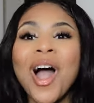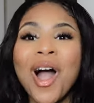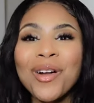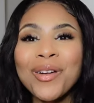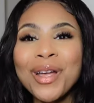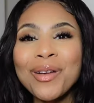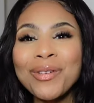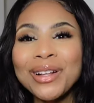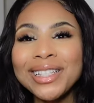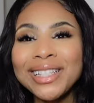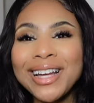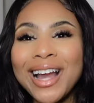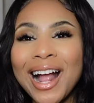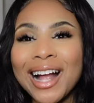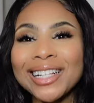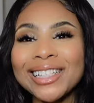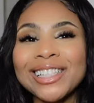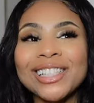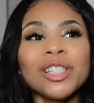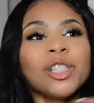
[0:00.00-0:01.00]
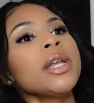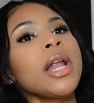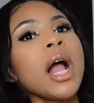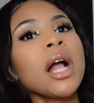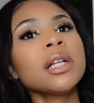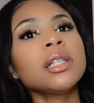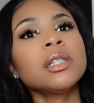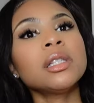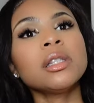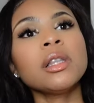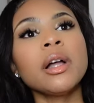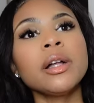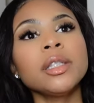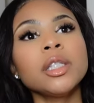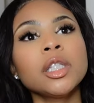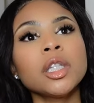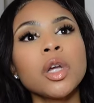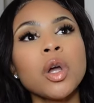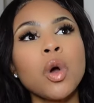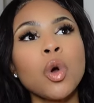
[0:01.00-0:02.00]
Okay, what's next? Next,
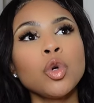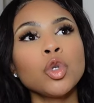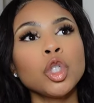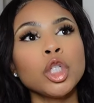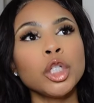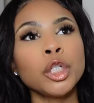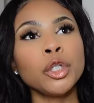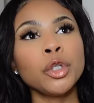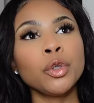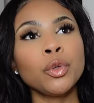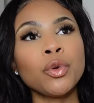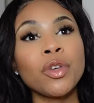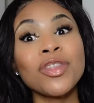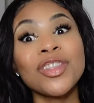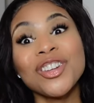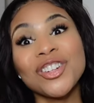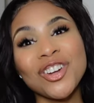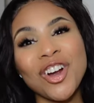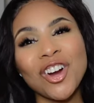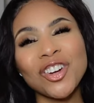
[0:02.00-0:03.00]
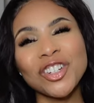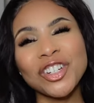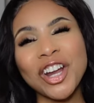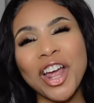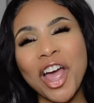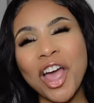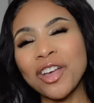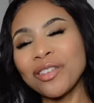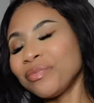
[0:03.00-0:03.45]
let's go to the Target.